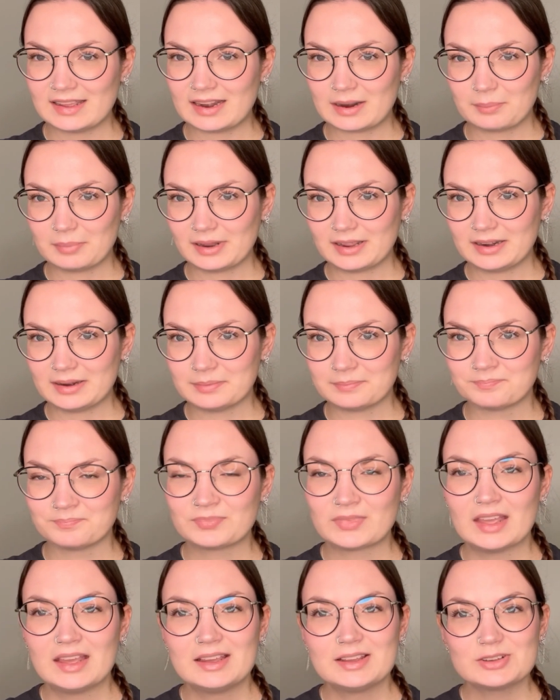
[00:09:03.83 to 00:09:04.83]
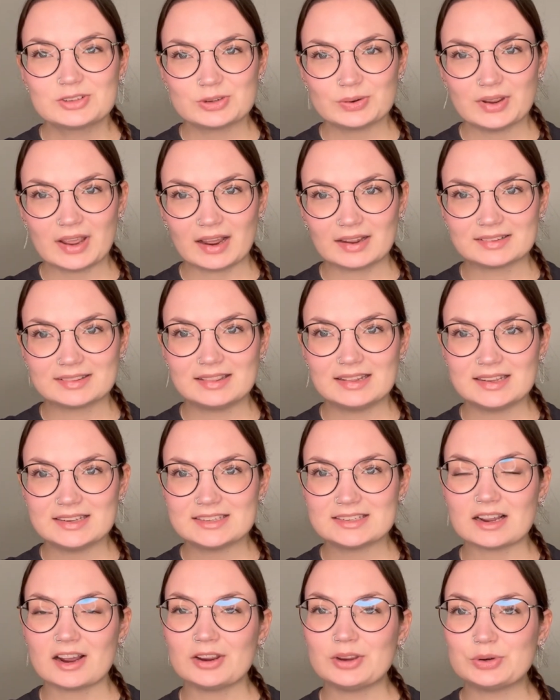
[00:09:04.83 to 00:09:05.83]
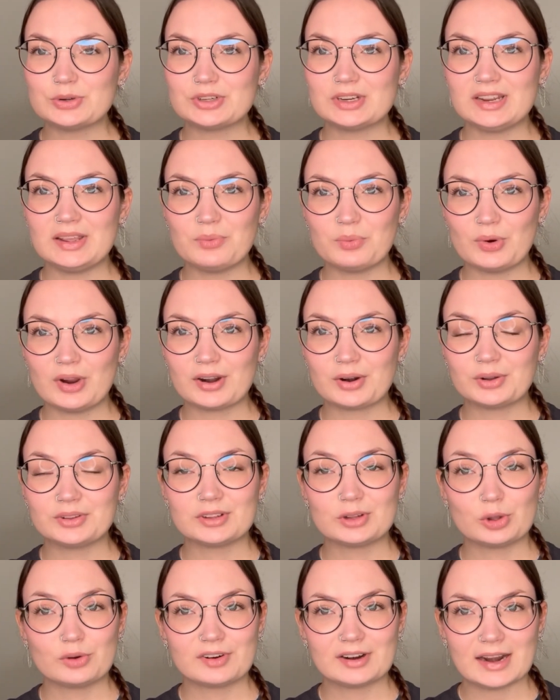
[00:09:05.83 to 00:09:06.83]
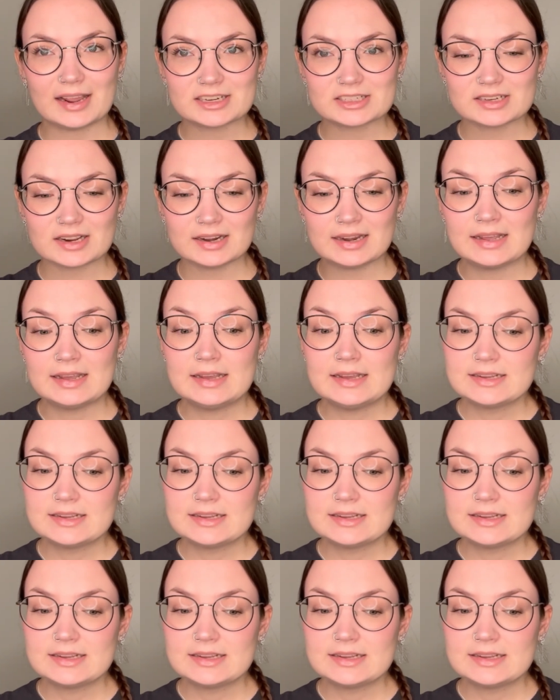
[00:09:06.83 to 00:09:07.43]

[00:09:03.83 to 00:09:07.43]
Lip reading: airplane. So yeah, this I usually wear on the lower lash line.